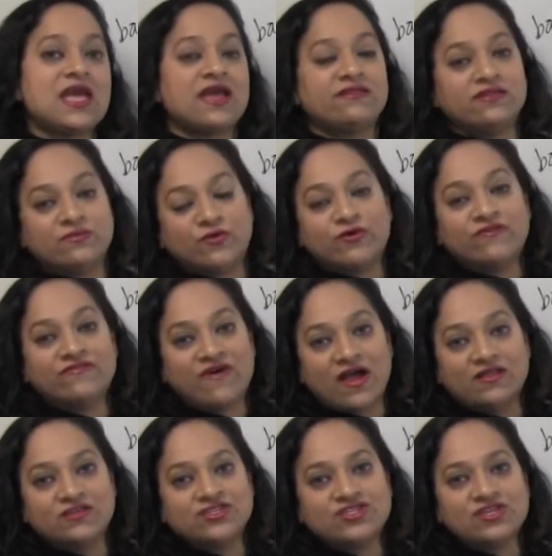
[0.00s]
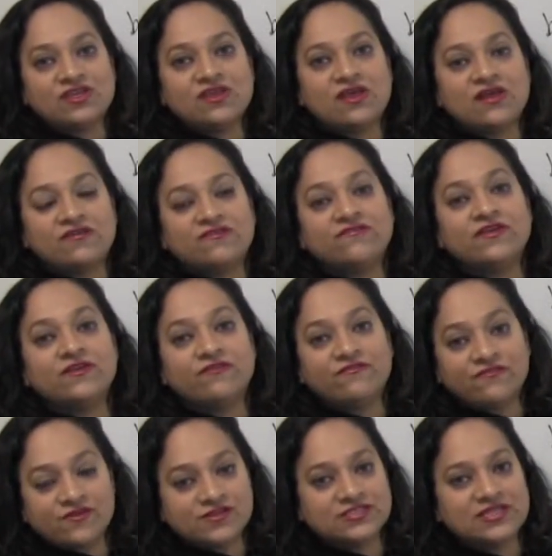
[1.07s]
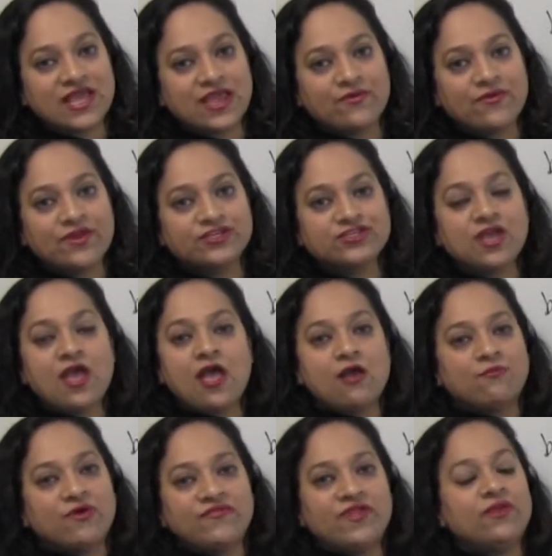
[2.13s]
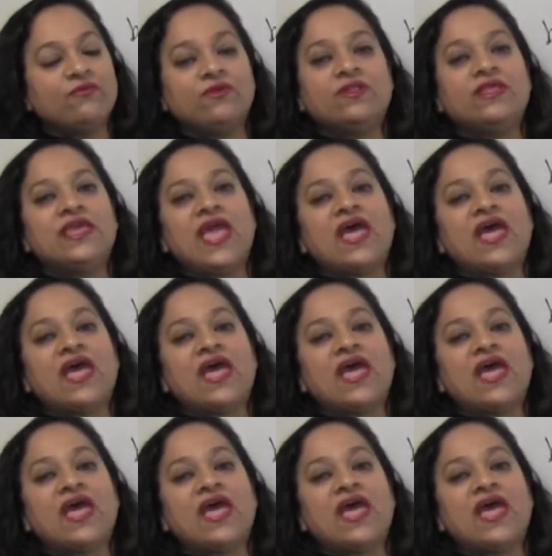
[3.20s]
and the morphology of their first language, but they really